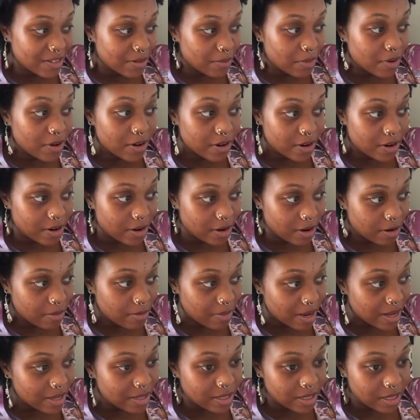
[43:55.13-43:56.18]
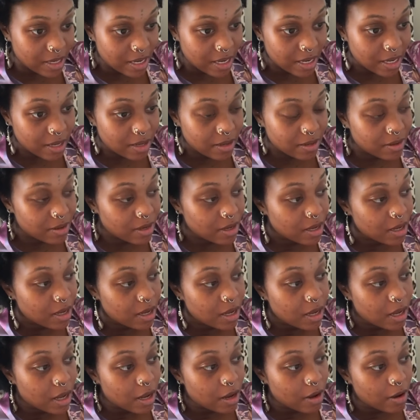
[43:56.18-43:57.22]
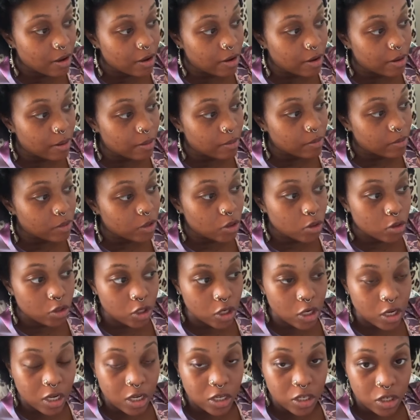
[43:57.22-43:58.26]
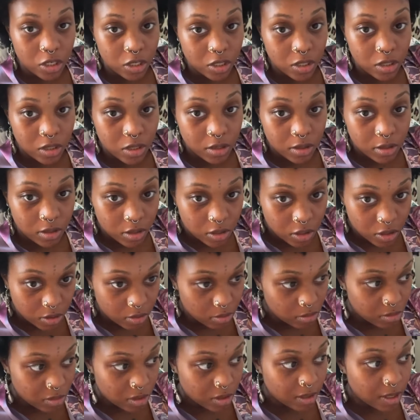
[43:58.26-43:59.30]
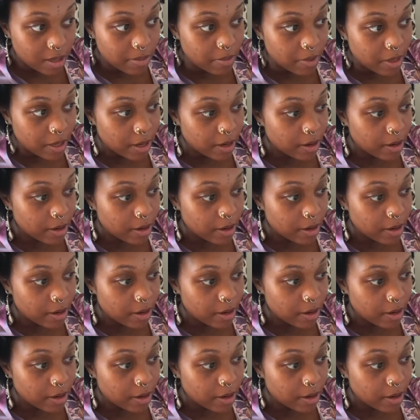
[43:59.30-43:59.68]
to put her in her bassinet, um, so she can just sleep